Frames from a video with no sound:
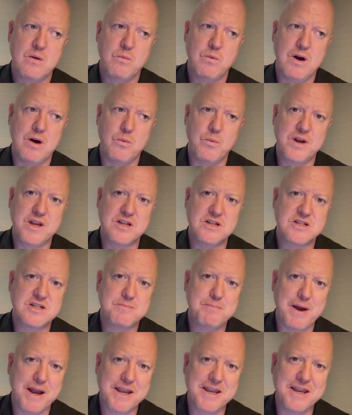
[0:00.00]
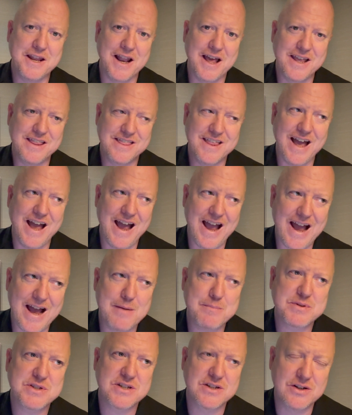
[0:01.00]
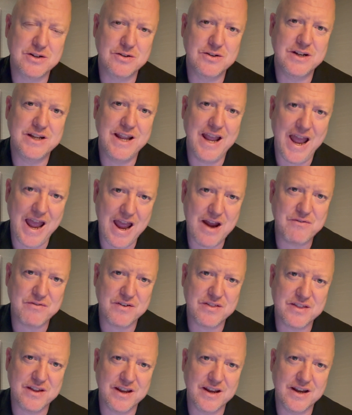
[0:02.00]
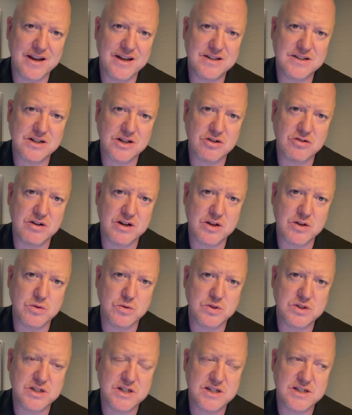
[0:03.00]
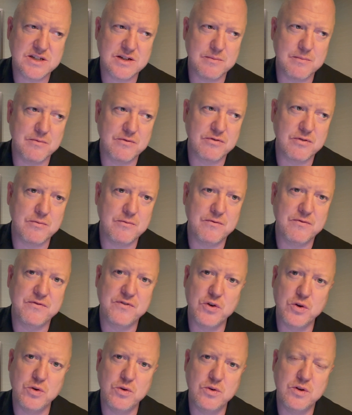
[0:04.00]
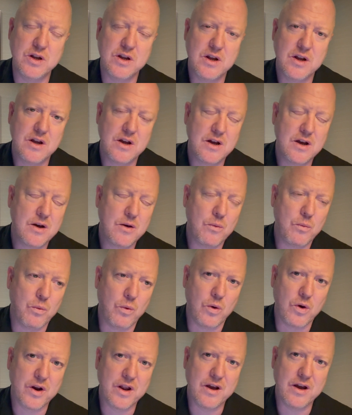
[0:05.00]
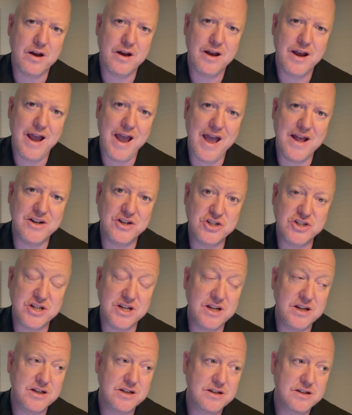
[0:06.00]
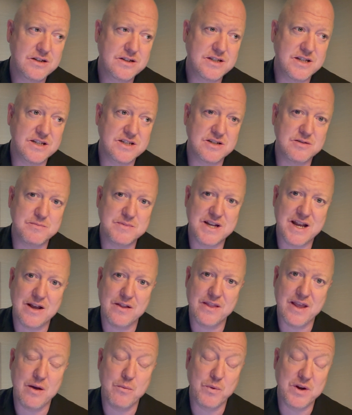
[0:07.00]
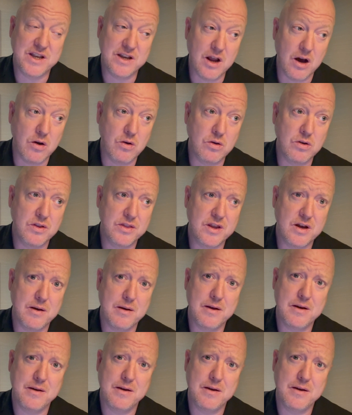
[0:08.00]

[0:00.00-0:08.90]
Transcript: Well, we can speculate that absolutely everything is a critical system from food, water, energy systems out there. And we know that